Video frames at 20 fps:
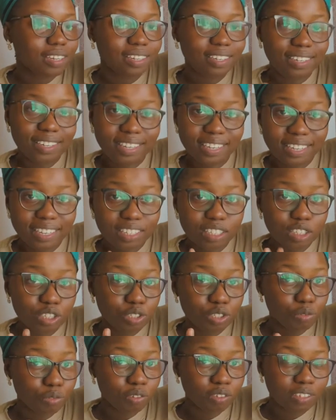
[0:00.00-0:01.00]
need
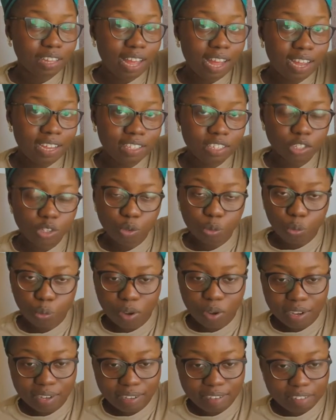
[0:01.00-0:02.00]
to relax and
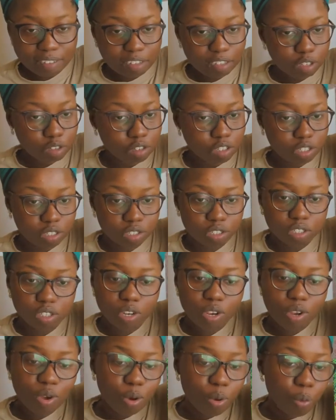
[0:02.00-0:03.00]
unwind and you just
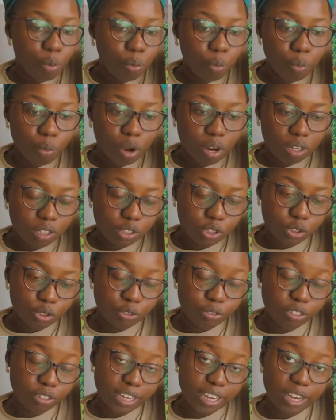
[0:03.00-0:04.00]
want to
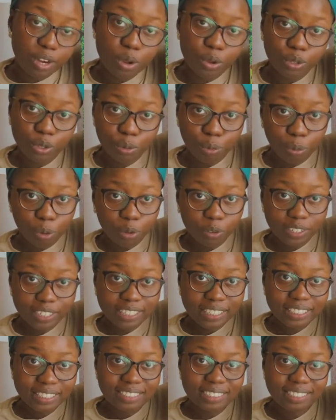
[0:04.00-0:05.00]
forget all your
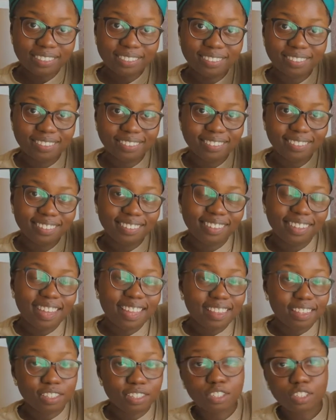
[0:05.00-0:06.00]
worries
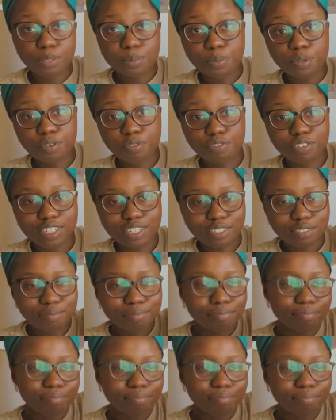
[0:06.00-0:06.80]
this is the book for you.